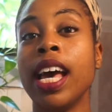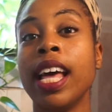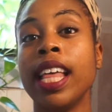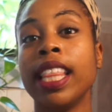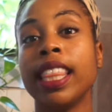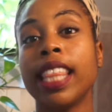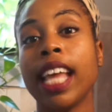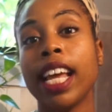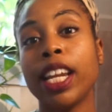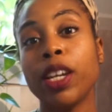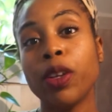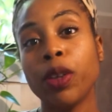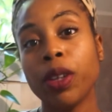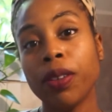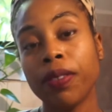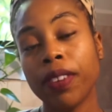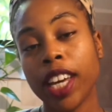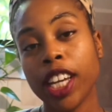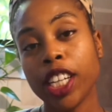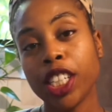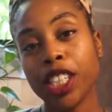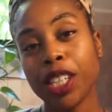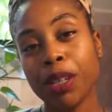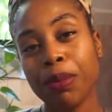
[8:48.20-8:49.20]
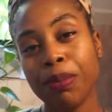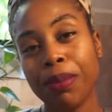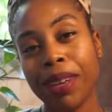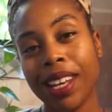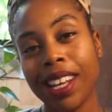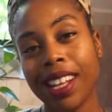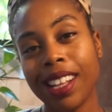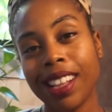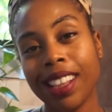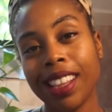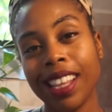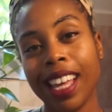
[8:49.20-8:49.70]
that notification
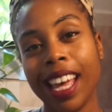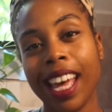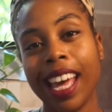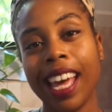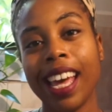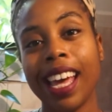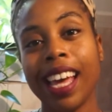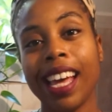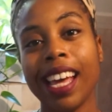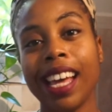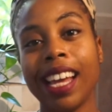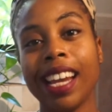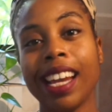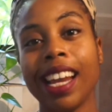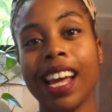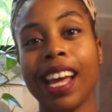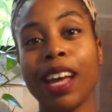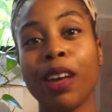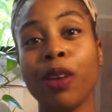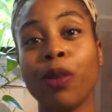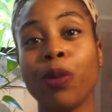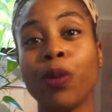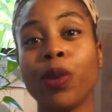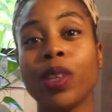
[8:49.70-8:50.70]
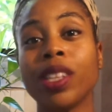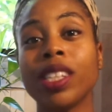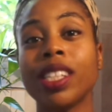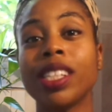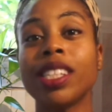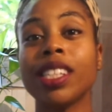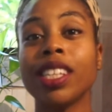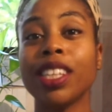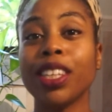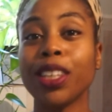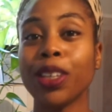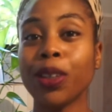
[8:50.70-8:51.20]
bell, and I will
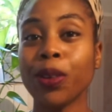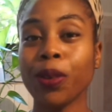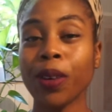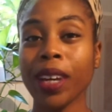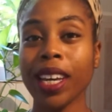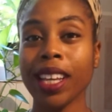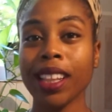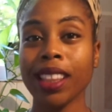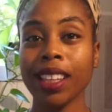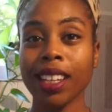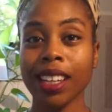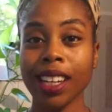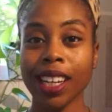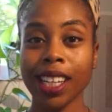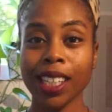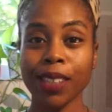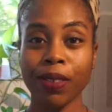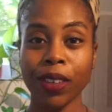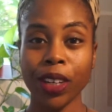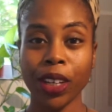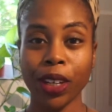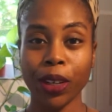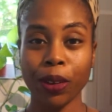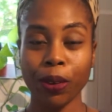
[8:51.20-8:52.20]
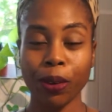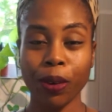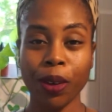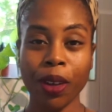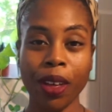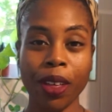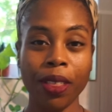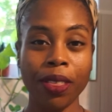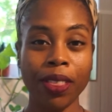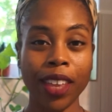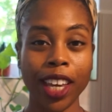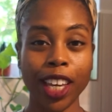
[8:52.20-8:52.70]
see you in the next video.
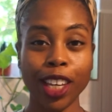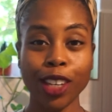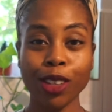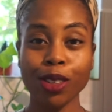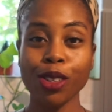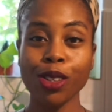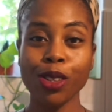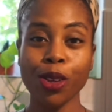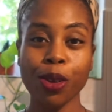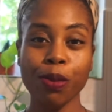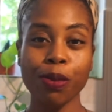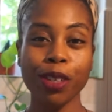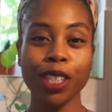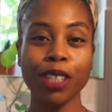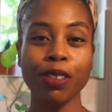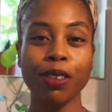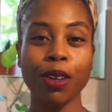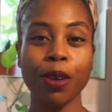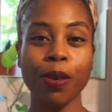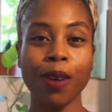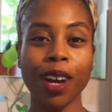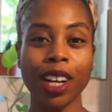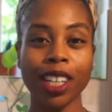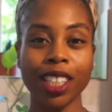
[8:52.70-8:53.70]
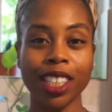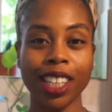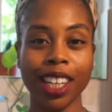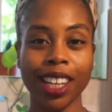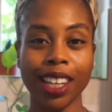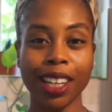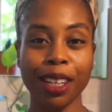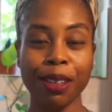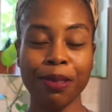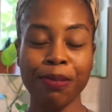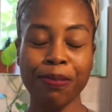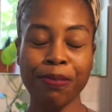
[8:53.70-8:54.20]
Thank you so much for
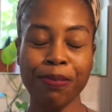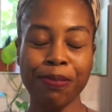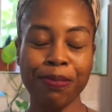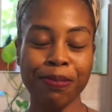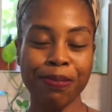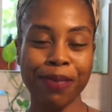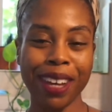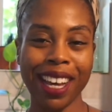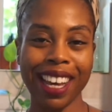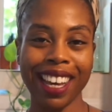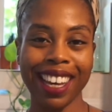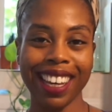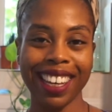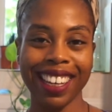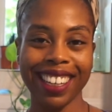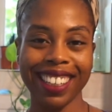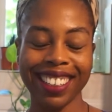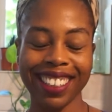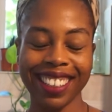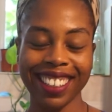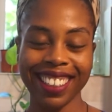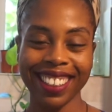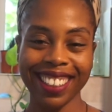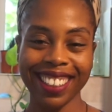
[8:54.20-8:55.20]
watching. Bye.